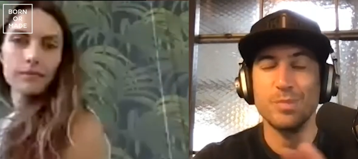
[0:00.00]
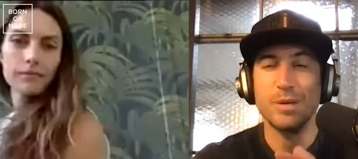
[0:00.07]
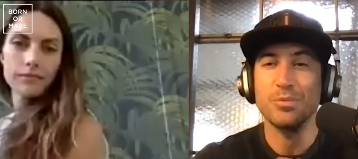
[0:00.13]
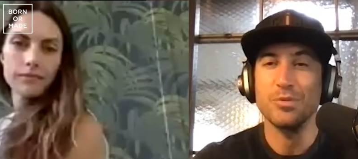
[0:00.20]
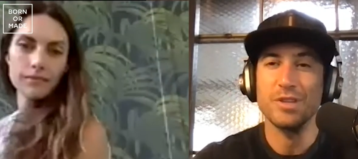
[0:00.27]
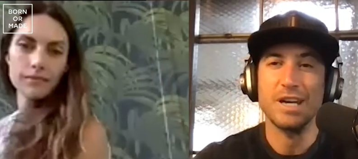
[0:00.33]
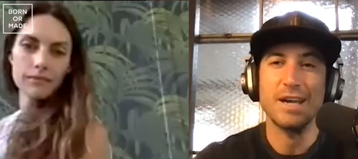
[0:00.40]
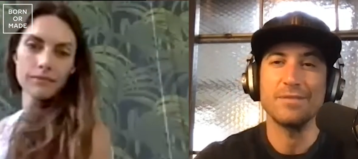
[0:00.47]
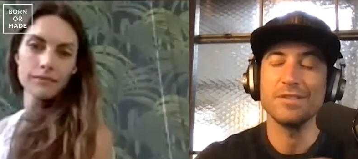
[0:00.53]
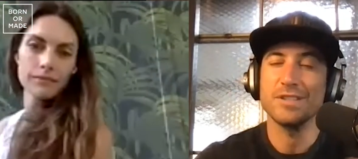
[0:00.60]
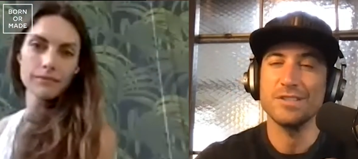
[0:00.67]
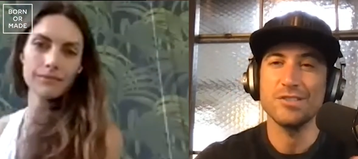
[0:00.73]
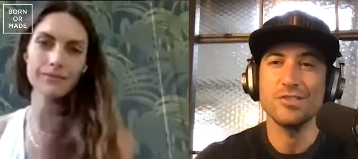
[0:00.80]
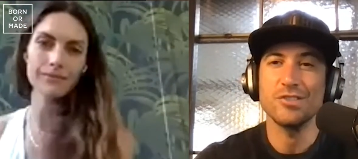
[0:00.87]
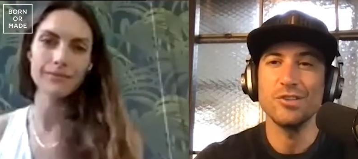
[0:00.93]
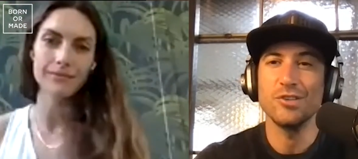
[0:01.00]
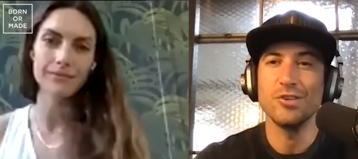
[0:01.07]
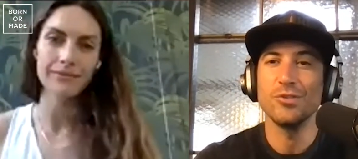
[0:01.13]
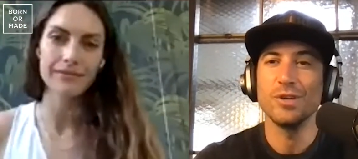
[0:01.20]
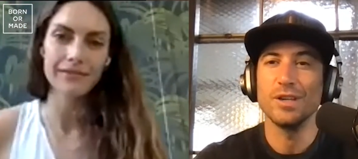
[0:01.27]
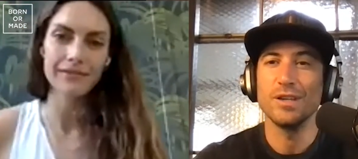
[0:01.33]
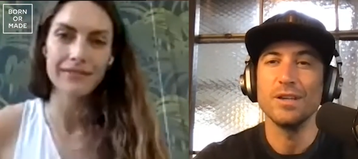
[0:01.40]
Speaker 1: people that I've listened to
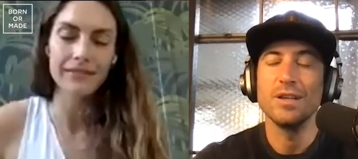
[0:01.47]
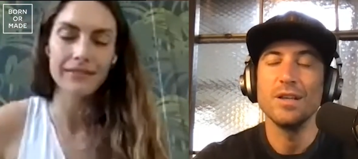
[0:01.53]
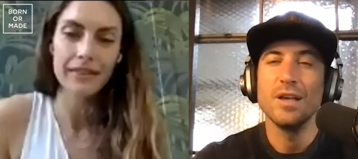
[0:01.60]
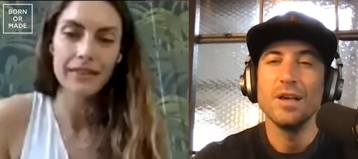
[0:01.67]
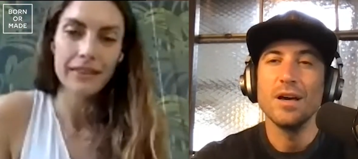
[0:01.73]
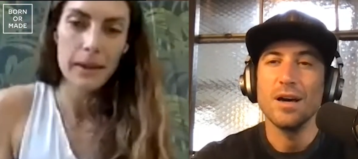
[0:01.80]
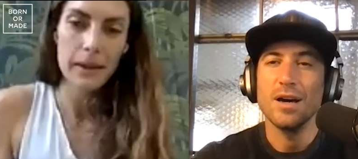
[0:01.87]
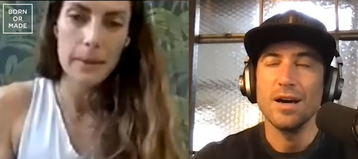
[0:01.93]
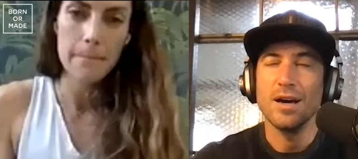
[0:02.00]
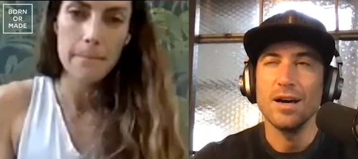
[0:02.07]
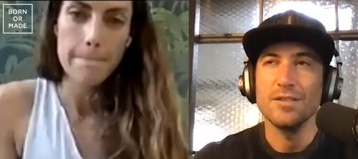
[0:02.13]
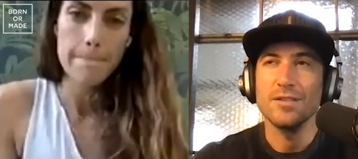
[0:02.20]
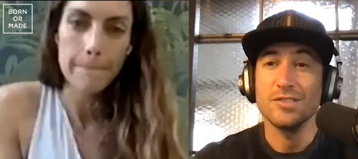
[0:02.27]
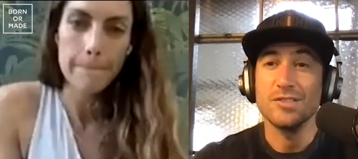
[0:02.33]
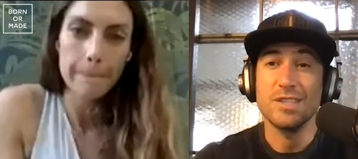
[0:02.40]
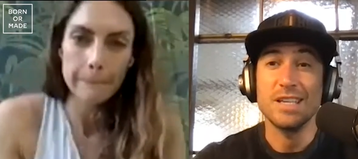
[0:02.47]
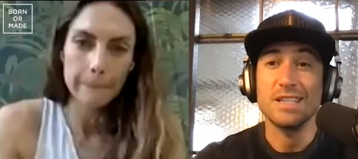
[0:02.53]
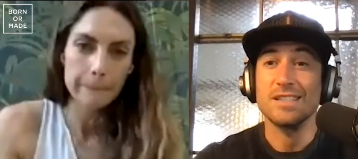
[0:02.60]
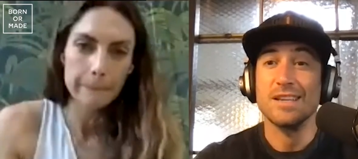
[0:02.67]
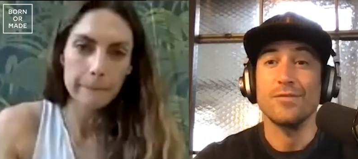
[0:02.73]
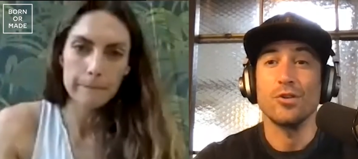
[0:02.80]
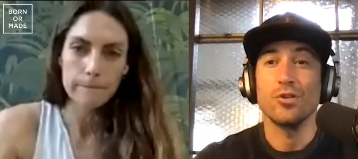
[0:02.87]
and uh, just things
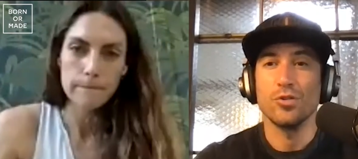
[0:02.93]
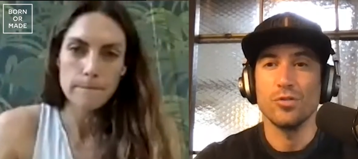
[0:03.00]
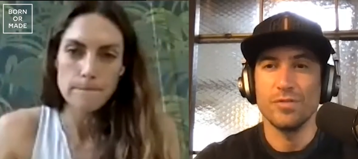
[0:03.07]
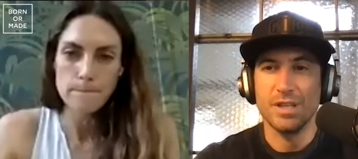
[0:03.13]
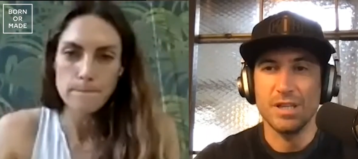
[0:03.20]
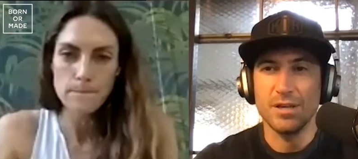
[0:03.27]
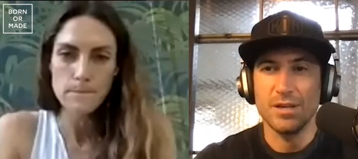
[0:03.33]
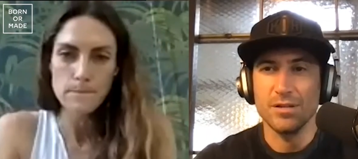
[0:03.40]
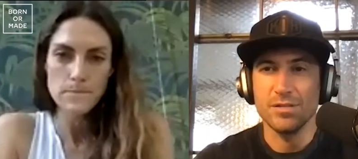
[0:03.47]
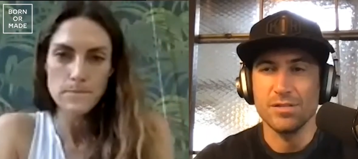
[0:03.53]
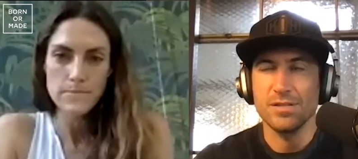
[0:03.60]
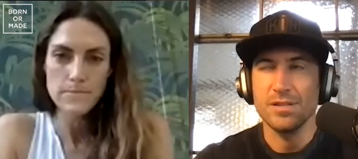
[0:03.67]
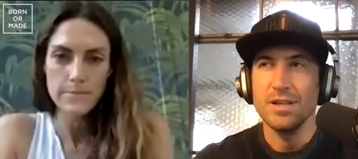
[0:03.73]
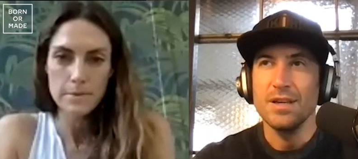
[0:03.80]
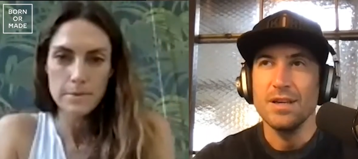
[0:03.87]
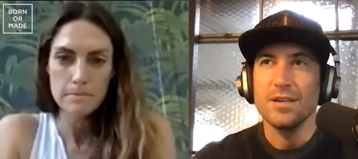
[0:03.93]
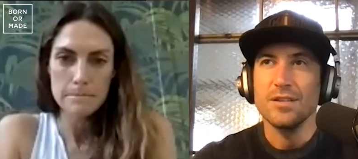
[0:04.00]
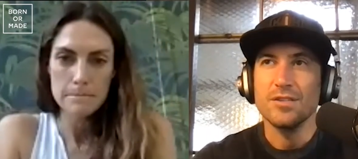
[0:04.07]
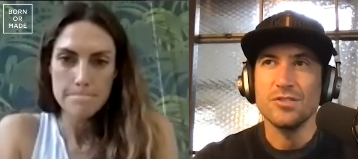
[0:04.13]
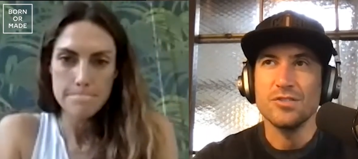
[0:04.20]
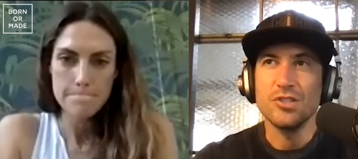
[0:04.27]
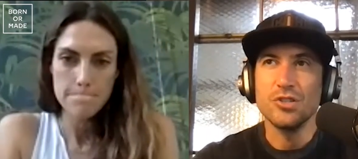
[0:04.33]
I've heard over the years,
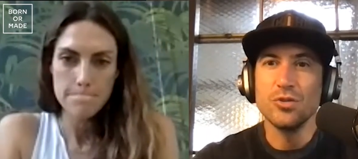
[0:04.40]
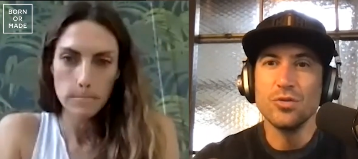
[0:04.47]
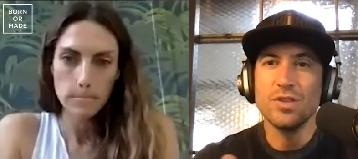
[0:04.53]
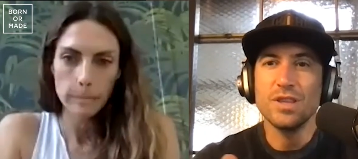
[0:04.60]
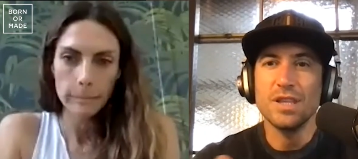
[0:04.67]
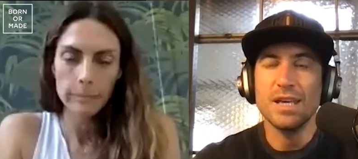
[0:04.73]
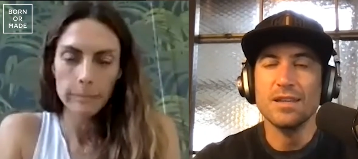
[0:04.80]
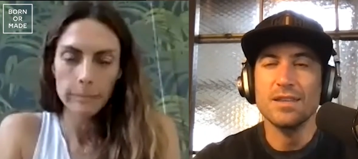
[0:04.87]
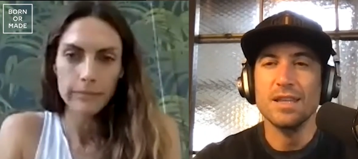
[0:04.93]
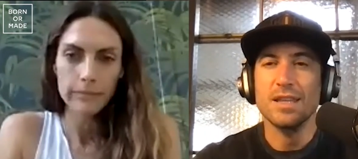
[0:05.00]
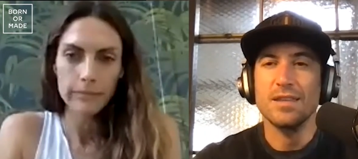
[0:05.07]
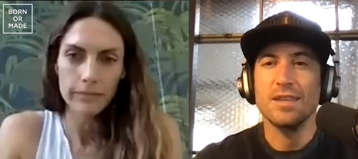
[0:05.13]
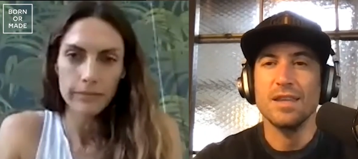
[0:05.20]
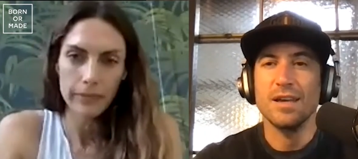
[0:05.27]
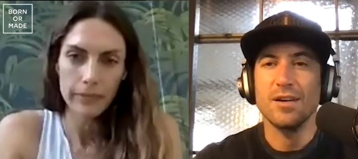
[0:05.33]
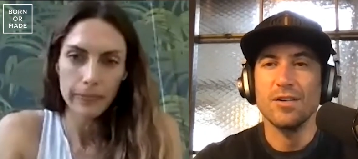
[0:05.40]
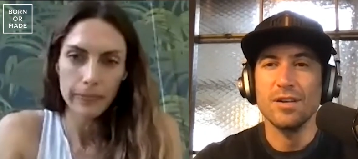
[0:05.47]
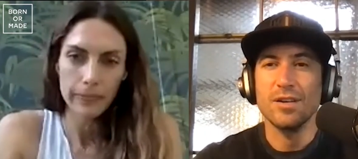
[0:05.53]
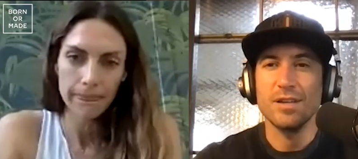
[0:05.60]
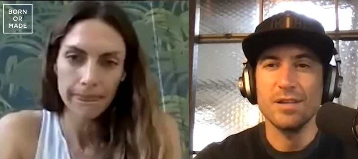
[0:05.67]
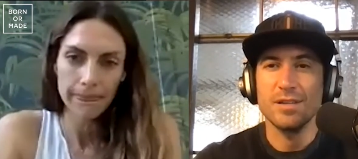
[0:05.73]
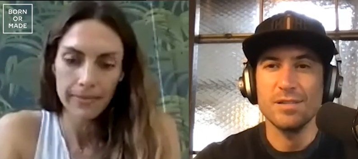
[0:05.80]
do you think that there
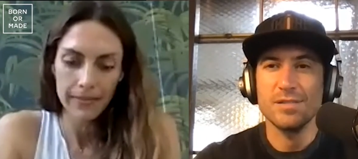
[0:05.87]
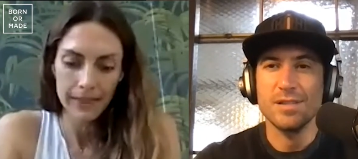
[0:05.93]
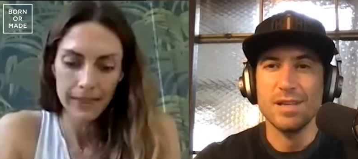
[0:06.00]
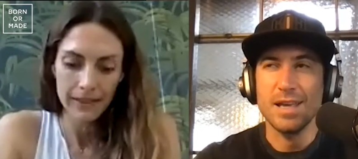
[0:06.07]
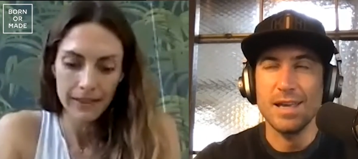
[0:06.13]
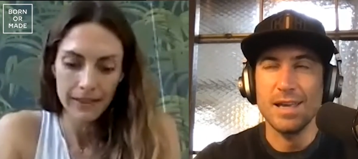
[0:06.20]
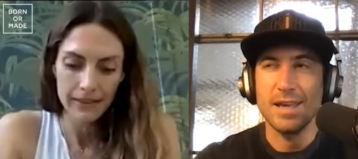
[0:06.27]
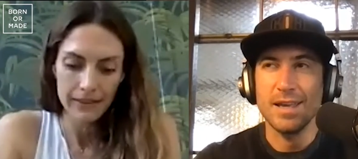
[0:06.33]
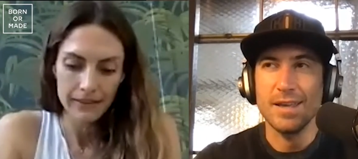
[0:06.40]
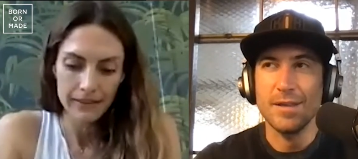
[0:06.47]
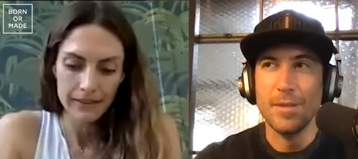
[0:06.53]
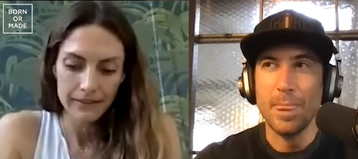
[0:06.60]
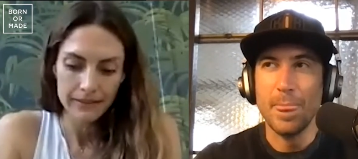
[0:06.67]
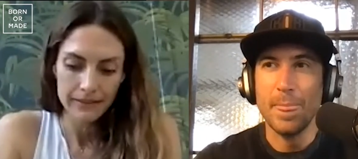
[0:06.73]
is a